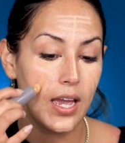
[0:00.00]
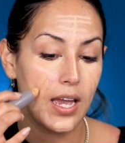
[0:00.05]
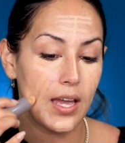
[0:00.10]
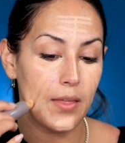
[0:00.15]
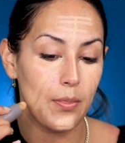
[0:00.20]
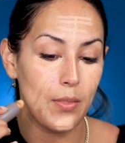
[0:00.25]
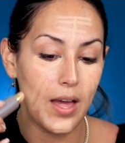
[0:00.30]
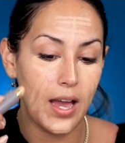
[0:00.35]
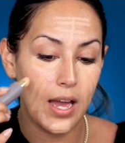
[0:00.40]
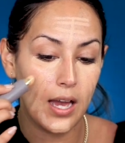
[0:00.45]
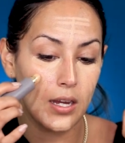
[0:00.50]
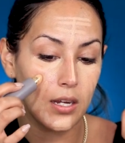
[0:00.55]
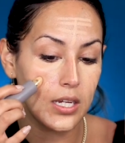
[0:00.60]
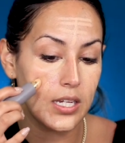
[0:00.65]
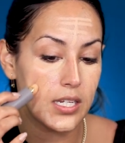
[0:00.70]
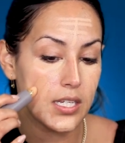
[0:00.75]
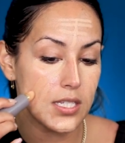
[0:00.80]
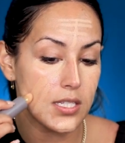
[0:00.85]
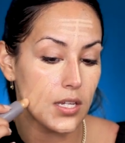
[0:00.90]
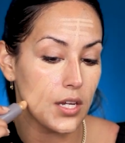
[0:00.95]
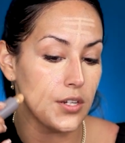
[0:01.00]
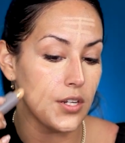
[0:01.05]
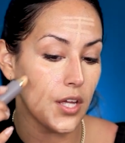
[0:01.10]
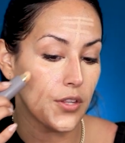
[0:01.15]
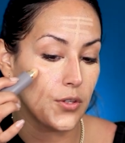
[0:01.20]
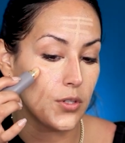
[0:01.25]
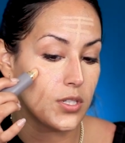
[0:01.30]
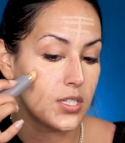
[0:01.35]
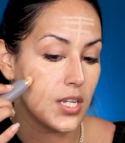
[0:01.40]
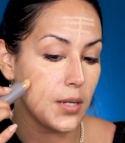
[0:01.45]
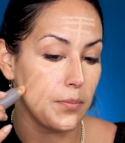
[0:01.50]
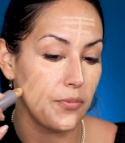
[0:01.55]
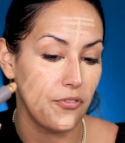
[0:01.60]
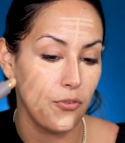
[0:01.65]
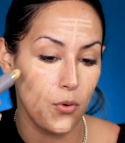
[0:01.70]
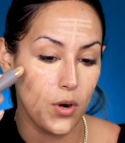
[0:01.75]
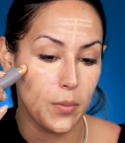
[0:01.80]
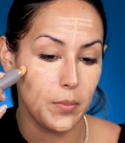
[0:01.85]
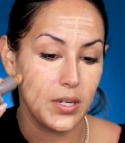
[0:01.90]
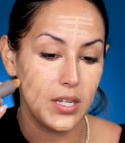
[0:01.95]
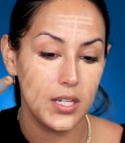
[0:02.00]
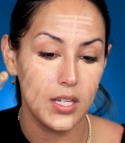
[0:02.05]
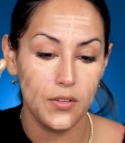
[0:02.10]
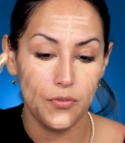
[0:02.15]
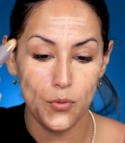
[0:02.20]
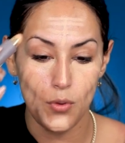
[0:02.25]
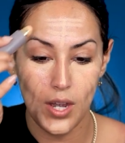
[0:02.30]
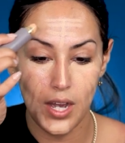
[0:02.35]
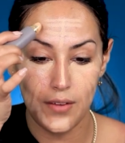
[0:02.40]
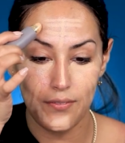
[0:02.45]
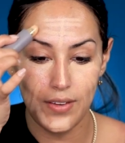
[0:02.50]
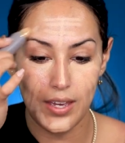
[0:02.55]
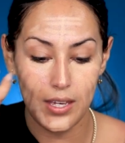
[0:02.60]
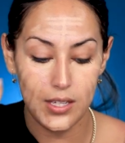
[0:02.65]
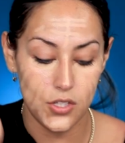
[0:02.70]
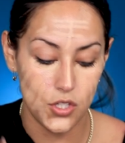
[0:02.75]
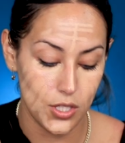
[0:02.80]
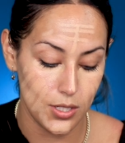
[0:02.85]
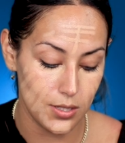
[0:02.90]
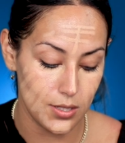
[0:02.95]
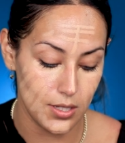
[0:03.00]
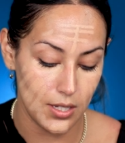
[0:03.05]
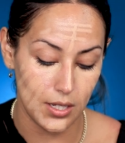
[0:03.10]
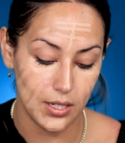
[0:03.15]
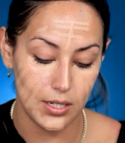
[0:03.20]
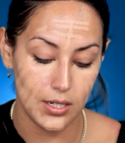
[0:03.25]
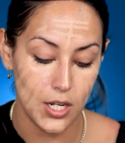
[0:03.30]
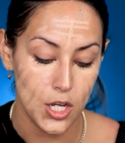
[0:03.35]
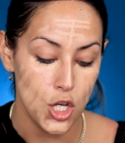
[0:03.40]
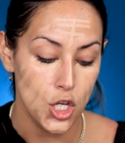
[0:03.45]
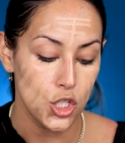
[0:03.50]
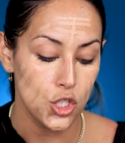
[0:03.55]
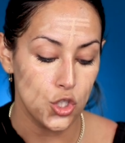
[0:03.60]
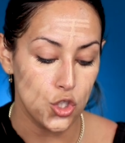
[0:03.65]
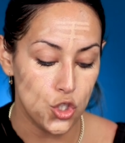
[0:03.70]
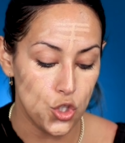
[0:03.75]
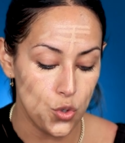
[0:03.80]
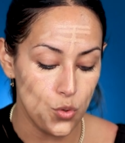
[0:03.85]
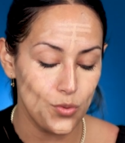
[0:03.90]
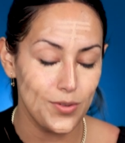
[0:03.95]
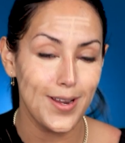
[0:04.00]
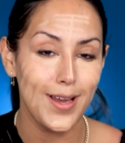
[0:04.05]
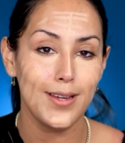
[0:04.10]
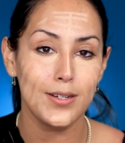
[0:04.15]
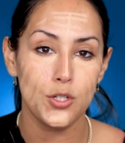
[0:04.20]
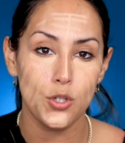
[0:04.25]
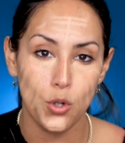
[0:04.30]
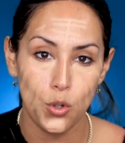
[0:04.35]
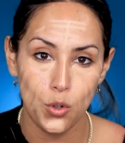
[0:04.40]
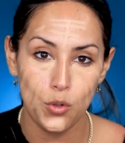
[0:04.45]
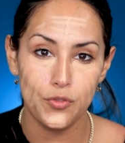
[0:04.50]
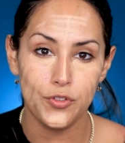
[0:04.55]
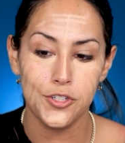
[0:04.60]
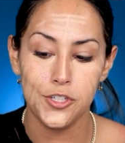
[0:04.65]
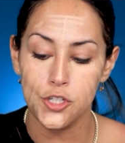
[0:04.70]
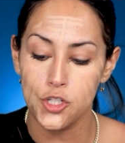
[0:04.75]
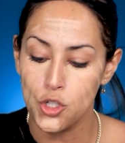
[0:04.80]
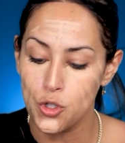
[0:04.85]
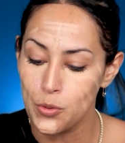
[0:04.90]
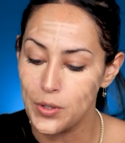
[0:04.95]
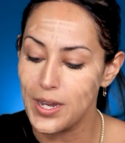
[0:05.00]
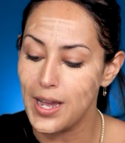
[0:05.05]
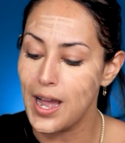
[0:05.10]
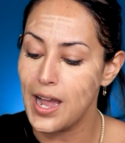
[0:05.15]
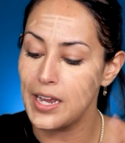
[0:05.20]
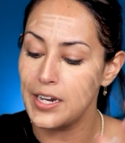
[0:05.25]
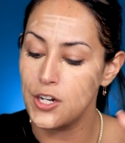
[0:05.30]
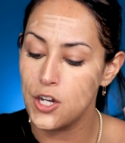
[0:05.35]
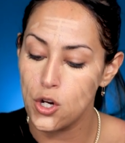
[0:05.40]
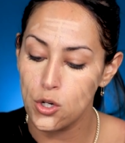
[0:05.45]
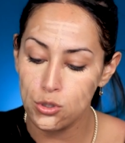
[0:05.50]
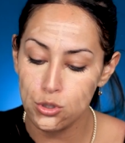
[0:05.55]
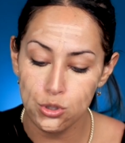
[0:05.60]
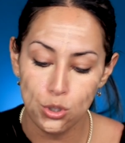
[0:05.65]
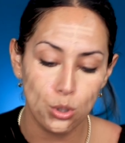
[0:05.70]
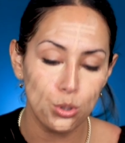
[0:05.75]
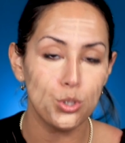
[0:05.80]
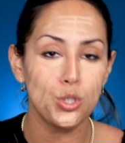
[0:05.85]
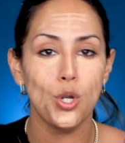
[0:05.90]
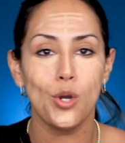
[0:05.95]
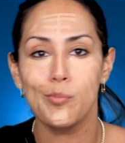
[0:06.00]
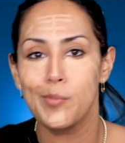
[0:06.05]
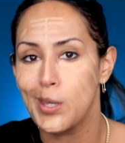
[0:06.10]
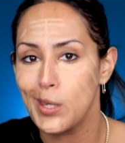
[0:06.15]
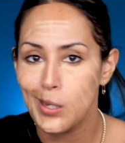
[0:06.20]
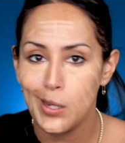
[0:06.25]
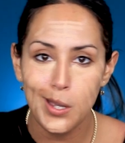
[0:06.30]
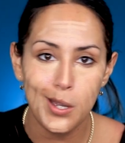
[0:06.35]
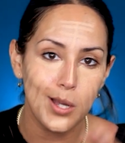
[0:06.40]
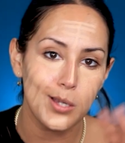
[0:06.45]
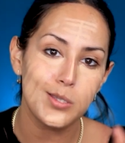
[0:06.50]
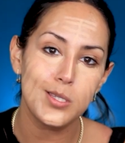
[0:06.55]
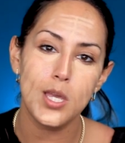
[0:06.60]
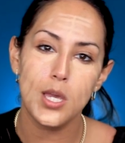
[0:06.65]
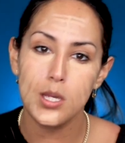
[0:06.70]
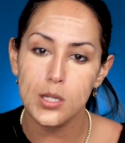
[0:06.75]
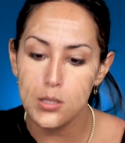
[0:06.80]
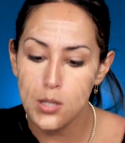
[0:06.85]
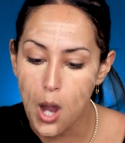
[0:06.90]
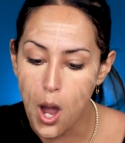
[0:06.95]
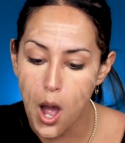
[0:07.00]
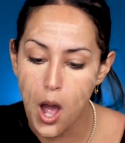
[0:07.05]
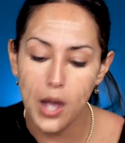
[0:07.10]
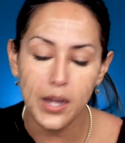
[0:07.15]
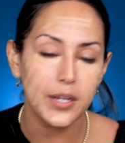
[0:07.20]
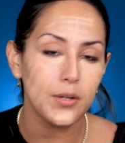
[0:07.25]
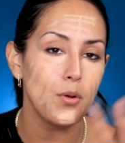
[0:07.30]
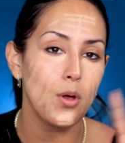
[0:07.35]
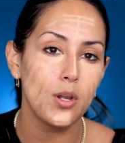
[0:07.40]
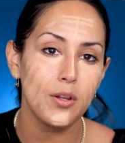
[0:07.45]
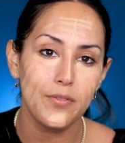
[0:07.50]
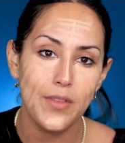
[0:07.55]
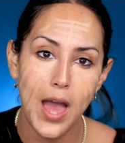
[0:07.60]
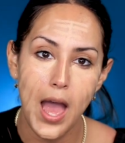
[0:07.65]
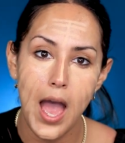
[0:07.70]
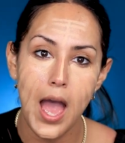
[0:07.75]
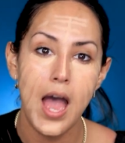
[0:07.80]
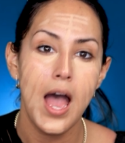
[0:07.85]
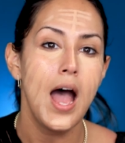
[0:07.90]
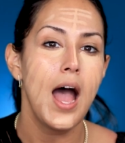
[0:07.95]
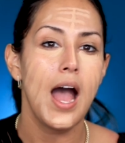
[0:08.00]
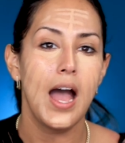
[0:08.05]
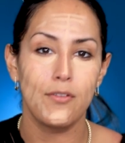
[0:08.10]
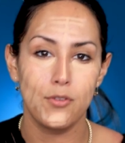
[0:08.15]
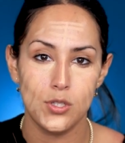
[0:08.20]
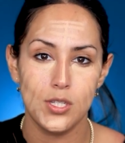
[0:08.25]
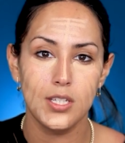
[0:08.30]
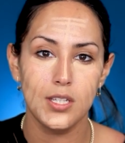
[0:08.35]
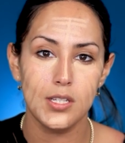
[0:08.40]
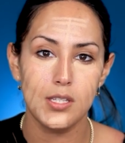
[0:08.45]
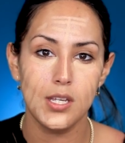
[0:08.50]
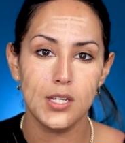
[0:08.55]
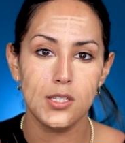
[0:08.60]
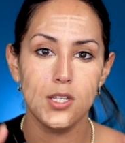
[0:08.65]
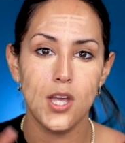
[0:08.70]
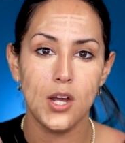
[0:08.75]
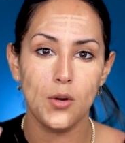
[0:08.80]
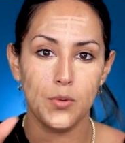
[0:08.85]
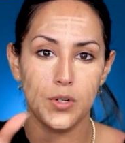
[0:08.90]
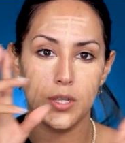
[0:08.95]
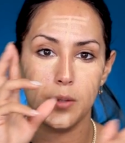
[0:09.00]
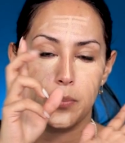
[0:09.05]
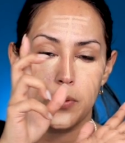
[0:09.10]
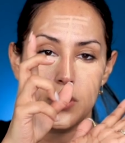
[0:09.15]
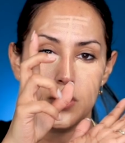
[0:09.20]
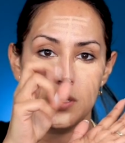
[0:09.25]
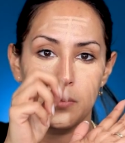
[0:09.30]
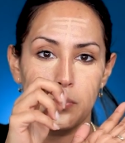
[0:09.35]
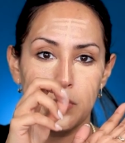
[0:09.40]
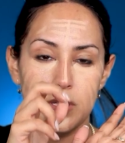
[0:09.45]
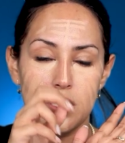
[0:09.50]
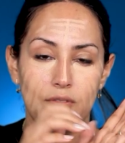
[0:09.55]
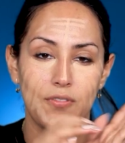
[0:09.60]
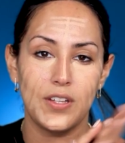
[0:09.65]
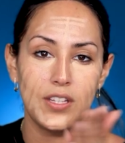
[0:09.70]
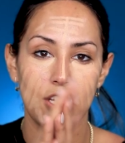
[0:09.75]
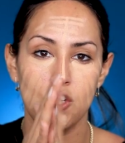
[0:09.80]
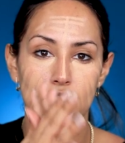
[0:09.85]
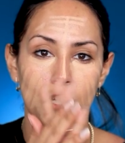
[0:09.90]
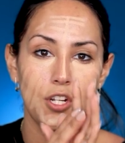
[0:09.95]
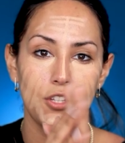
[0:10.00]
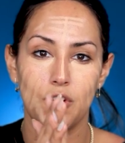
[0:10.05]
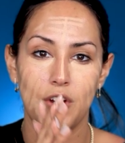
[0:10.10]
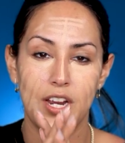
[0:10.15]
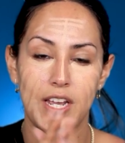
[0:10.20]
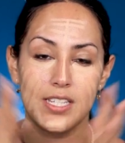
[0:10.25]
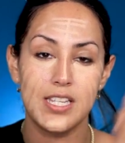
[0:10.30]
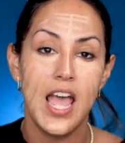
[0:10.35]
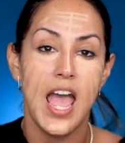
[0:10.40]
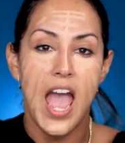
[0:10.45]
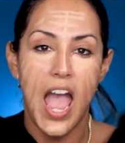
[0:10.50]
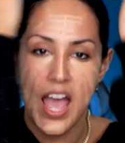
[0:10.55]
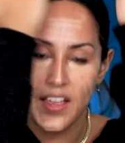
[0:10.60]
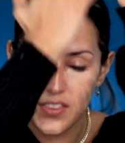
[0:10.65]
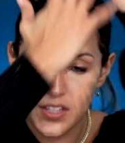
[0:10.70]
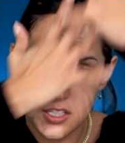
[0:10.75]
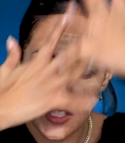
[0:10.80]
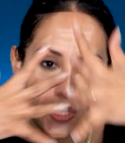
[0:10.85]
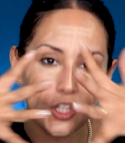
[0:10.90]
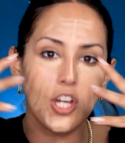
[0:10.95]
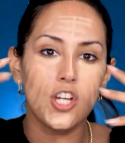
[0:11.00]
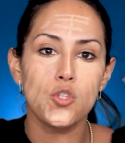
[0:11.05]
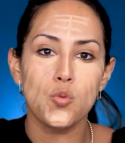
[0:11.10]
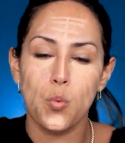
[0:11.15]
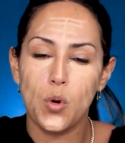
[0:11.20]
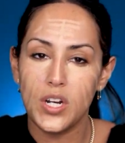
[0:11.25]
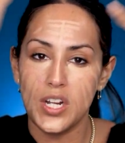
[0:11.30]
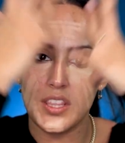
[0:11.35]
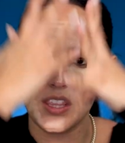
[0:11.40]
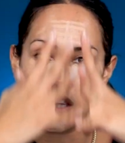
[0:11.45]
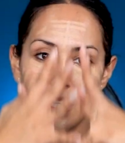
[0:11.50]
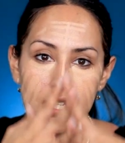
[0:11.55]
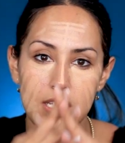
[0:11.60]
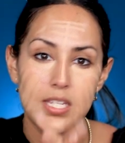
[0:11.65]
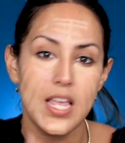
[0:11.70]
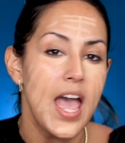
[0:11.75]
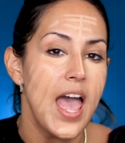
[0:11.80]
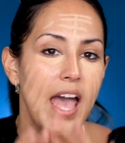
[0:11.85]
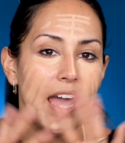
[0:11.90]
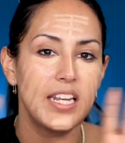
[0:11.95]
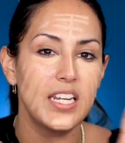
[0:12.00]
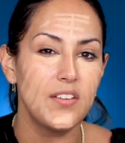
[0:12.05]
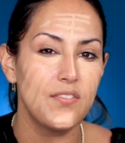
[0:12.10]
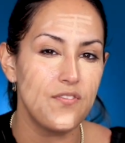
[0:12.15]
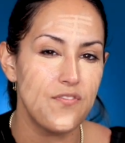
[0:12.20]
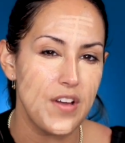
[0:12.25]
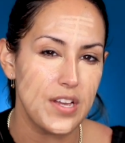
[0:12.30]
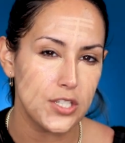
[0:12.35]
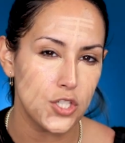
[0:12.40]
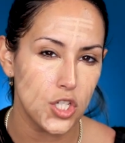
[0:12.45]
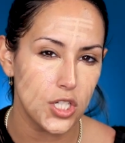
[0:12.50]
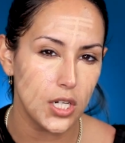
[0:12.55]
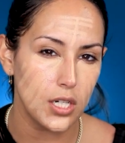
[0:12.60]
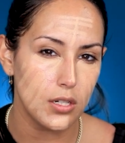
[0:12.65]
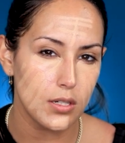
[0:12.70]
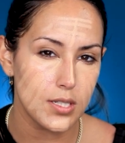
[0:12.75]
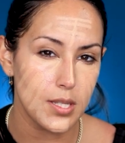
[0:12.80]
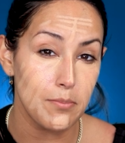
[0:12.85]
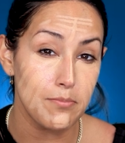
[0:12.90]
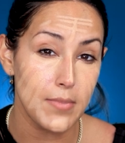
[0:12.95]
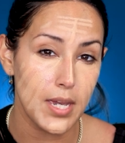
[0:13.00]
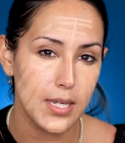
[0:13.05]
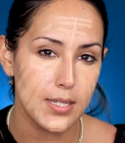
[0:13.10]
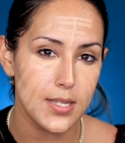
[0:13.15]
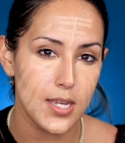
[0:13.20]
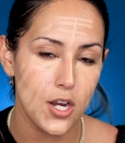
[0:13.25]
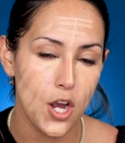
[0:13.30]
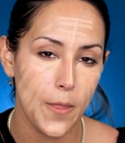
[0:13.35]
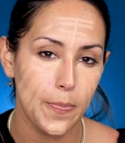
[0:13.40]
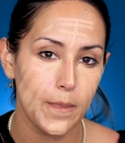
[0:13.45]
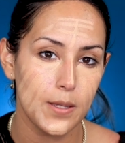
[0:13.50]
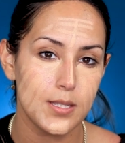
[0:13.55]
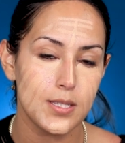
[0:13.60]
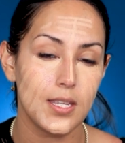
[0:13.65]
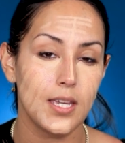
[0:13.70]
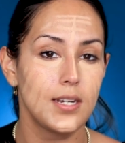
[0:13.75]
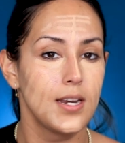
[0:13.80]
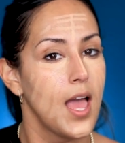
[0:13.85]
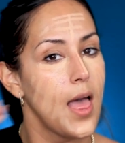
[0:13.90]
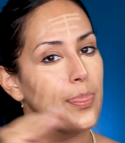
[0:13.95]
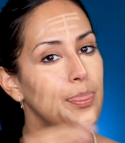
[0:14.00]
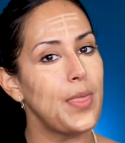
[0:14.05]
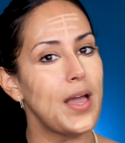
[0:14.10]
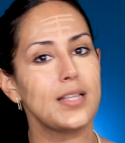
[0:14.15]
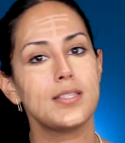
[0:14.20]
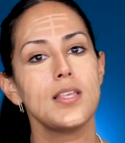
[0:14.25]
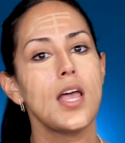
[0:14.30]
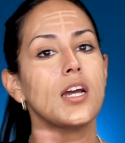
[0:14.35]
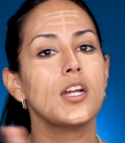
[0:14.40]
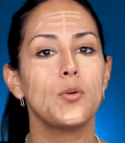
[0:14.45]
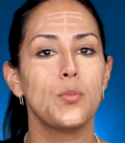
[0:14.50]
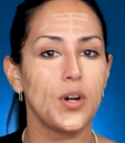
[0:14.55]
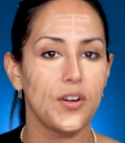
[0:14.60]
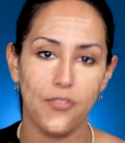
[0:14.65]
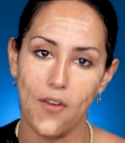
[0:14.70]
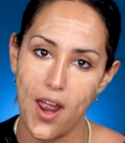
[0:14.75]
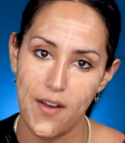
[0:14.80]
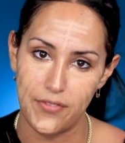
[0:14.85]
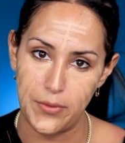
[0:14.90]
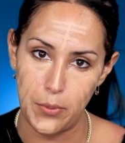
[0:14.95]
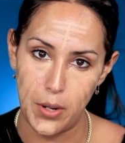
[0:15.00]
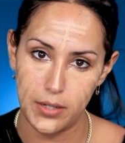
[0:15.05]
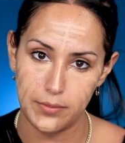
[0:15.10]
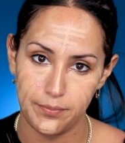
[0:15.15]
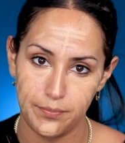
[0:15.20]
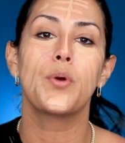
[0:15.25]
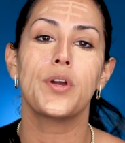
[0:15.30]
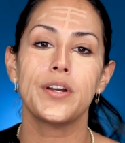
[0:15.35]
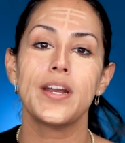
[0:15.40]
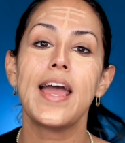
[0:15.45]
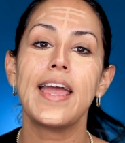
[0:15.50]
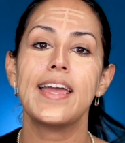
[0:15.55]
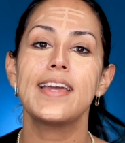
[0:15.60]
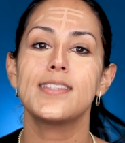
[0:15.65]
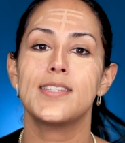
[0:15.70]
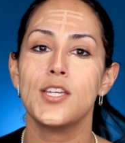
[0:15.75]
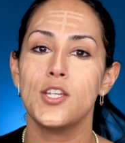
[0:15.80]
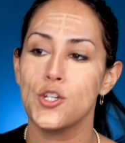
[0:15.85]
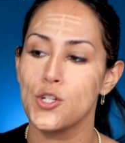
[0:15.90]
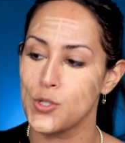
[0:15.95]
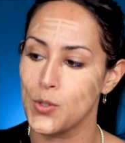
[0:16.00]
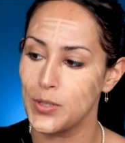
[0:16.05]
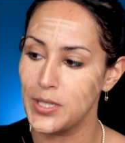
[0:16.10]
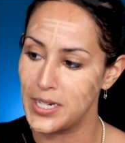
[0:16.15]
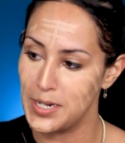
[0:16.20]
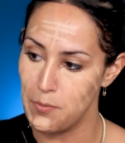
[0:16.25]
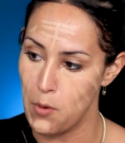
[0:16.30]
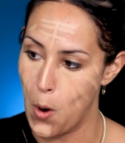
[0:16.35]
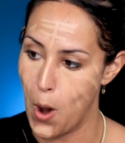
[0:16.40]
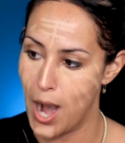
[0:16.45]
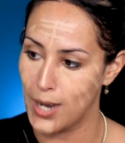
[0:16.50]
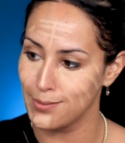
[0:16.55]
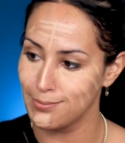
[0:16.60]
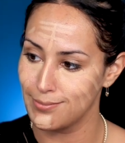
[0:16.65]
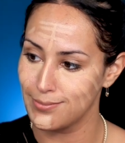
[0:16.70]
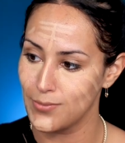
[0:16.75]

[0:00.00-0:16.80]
And that is another tip for me. If you have aging skin, do not overdo it. I know social media, TikTok and all of that. Have you seen the TikTok where the person puts the foundation on their hands and then does one of this and eventually looks amazing on the skin? That's not gonna work for everyone. We're not 18 years old anymore.